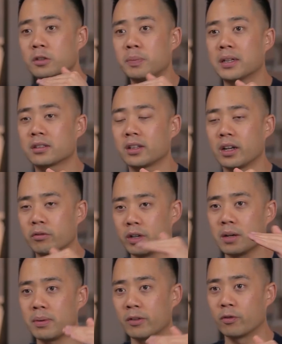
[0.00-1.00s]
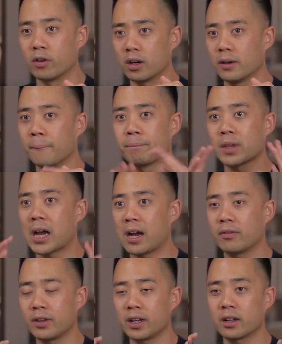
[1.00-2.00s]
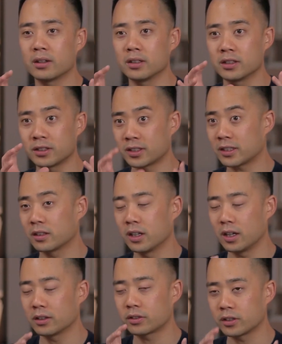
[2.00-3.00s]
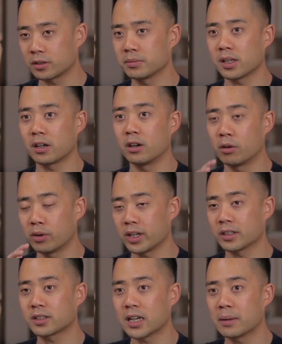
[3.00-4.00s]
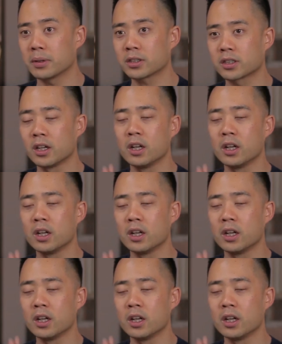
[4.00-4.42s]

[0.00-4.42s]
is basically a README for having systems that are already established.